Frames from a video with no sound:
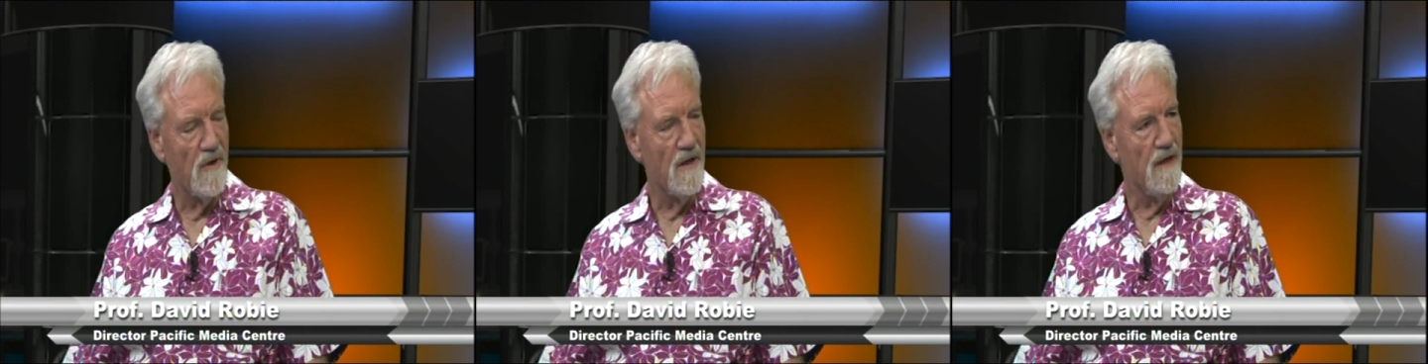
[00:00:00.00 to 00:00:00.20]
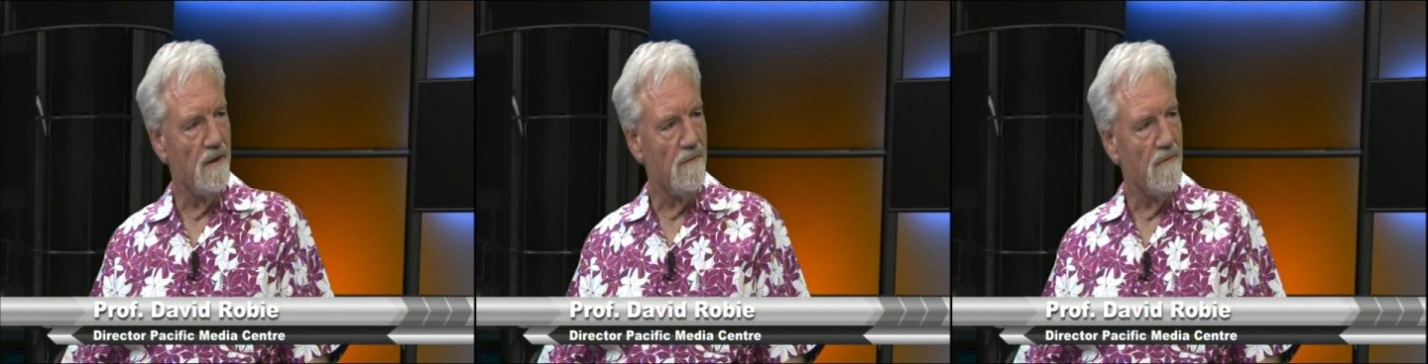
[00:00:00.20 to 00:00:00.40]

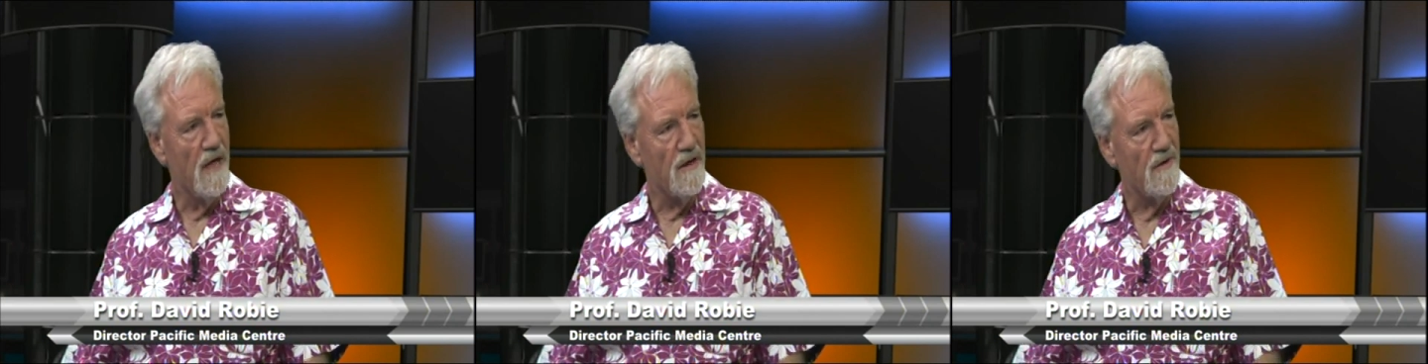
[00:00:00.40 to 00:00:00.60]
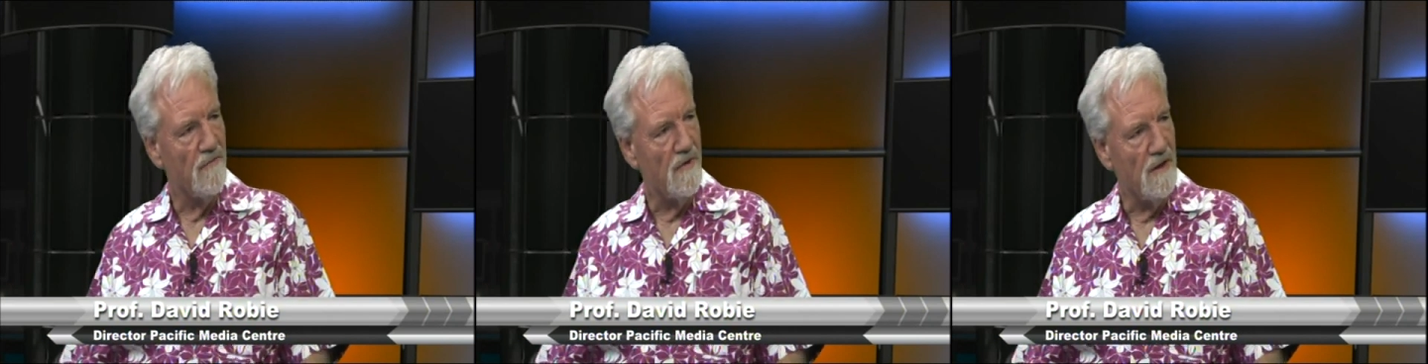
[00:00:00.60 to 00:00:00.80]
the
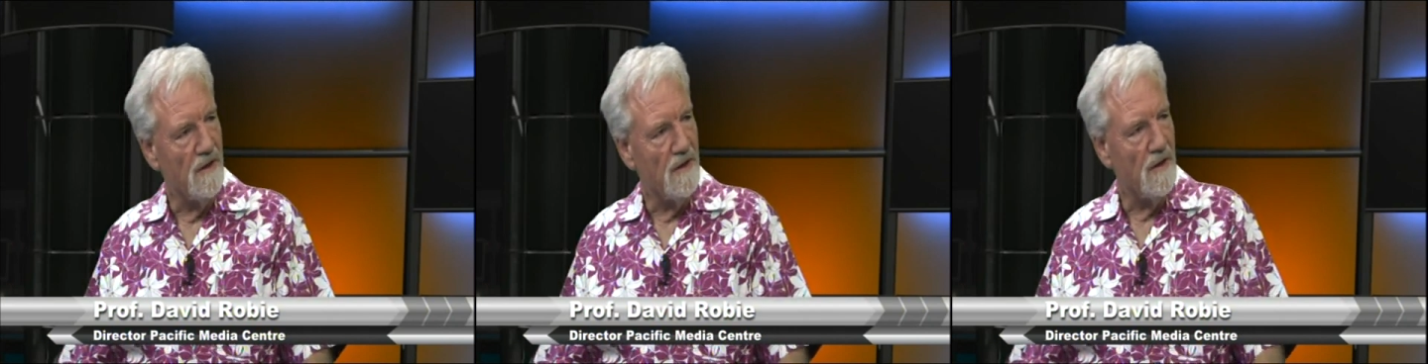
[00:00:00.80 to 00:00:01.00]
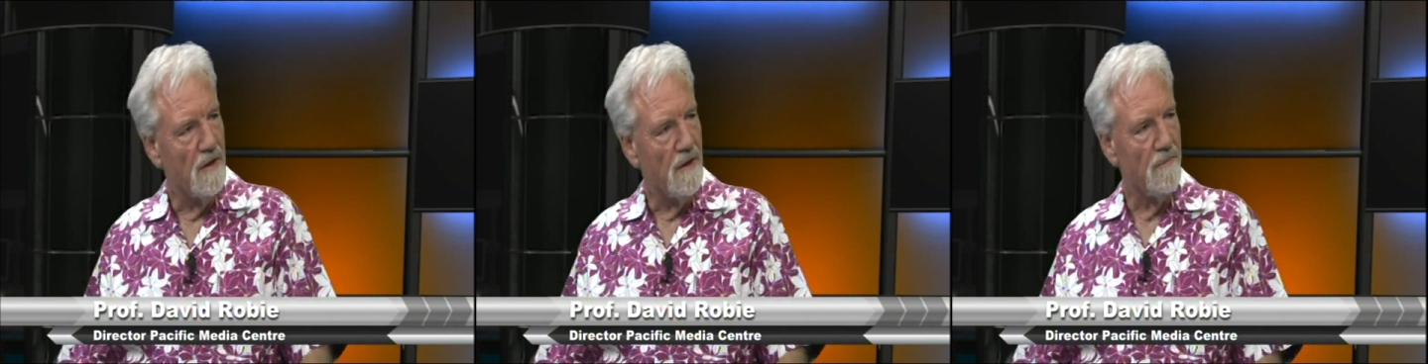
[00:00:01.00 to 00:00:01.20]
head of
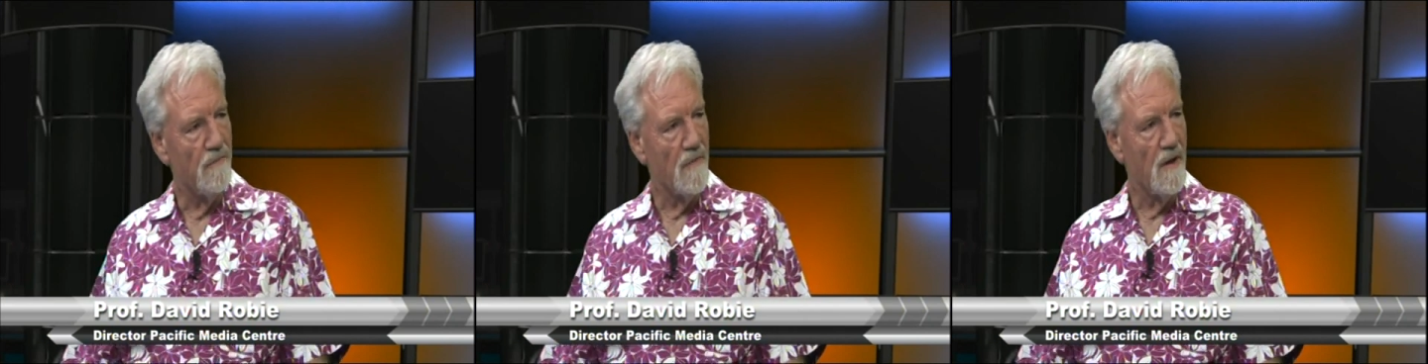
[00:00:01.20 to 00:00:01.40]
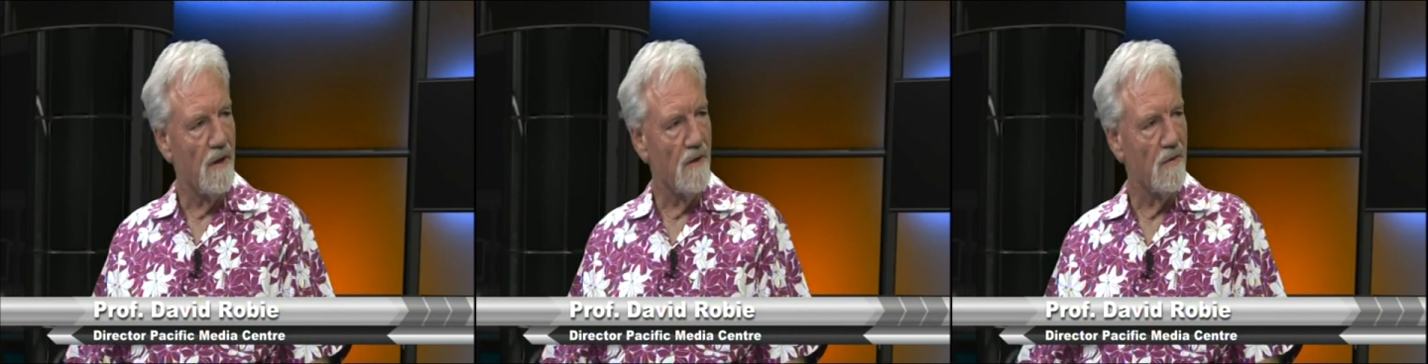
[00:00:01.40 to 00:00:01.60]
the
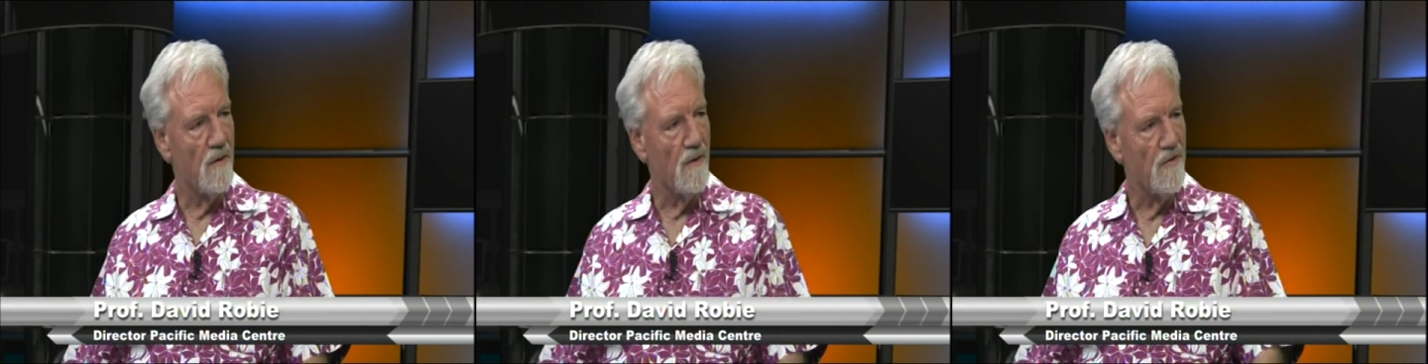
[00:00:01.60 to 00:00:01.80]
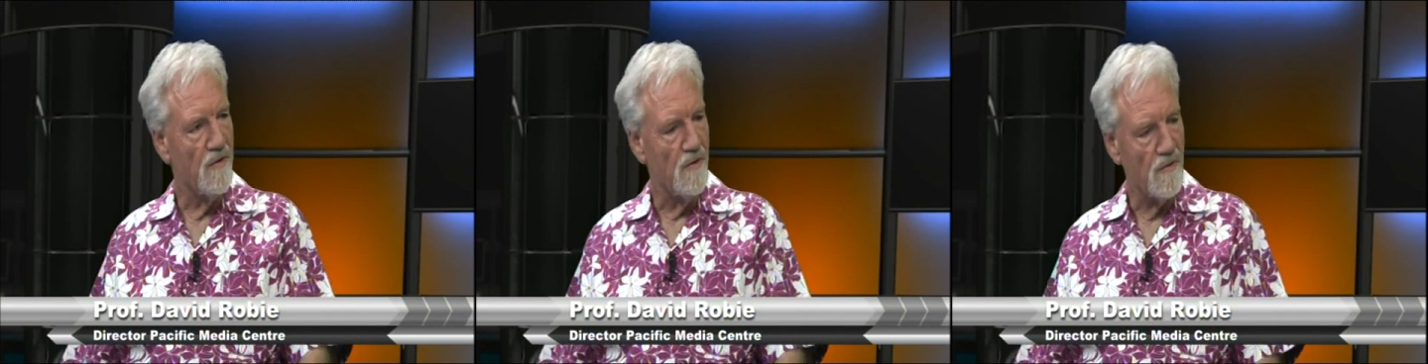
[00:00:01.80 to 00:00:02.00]
um, uh,
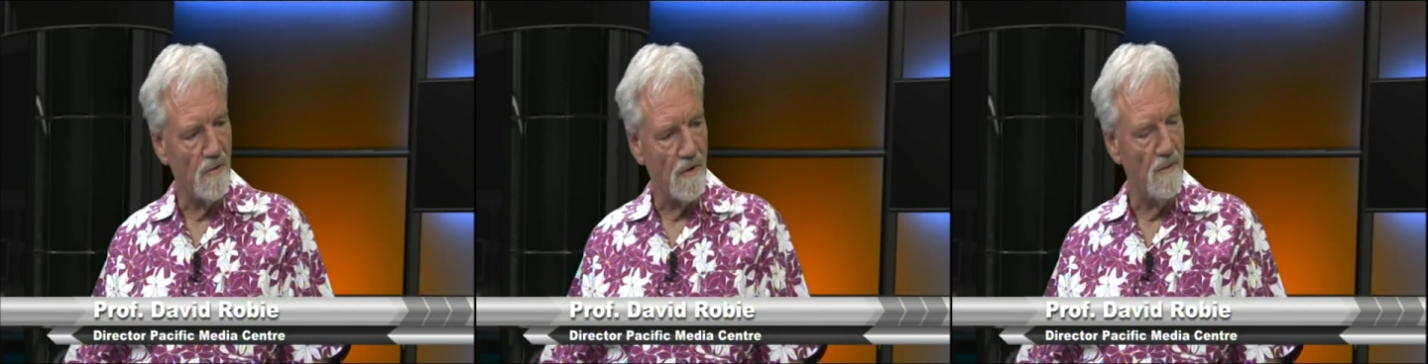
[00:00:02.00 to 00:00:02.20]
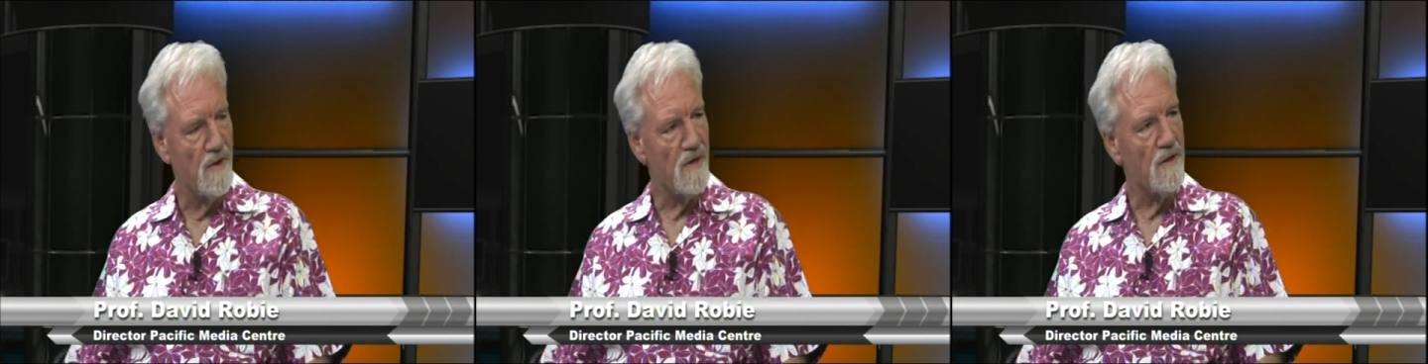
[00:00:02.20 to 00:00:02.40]

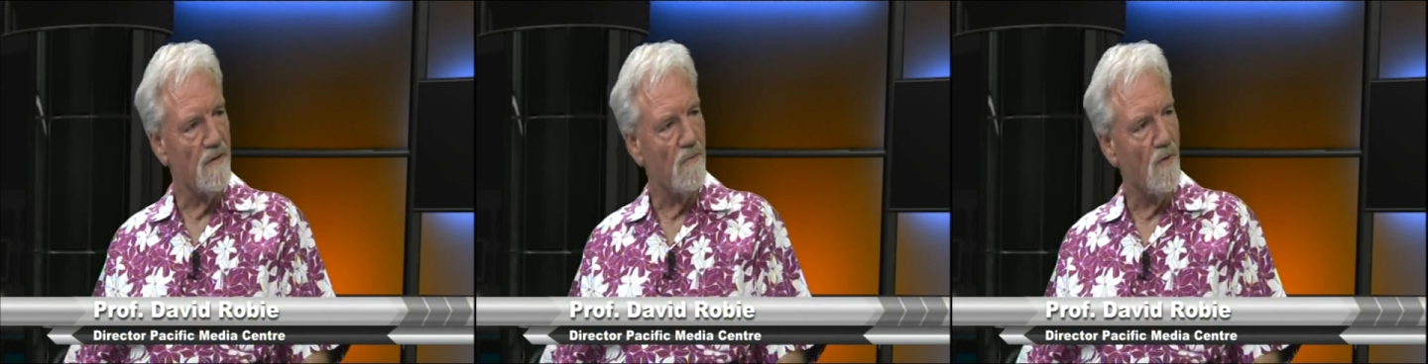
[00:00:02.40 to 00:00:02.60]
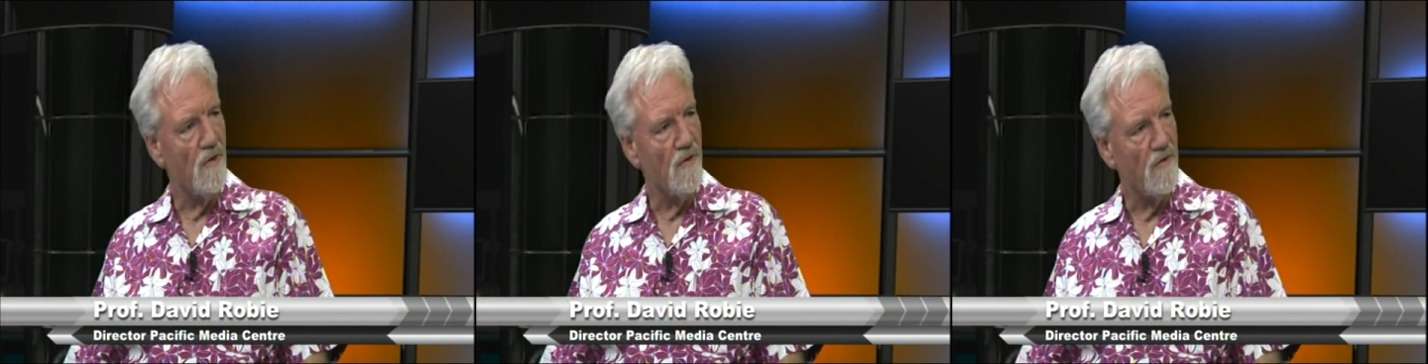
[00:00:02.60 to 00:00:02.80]
Constitutional
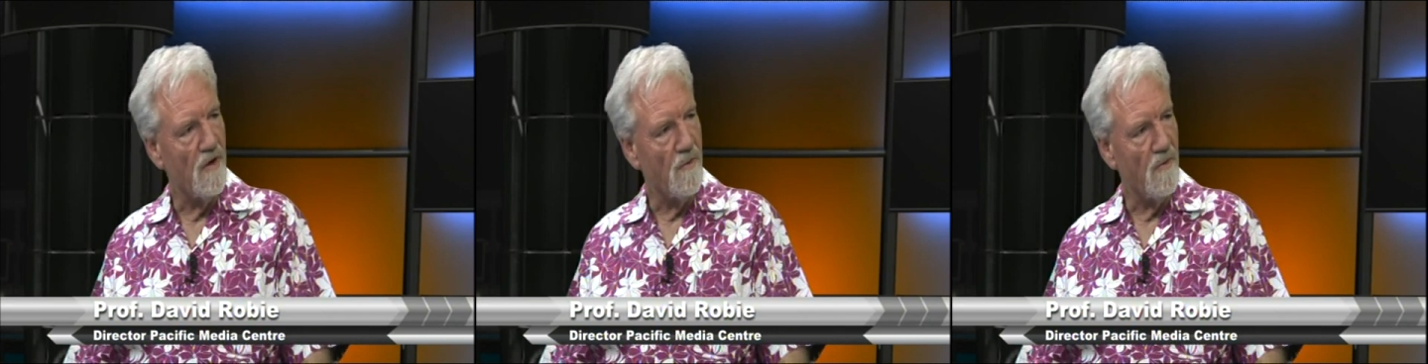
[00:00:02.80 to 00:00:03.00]
Commission was uh,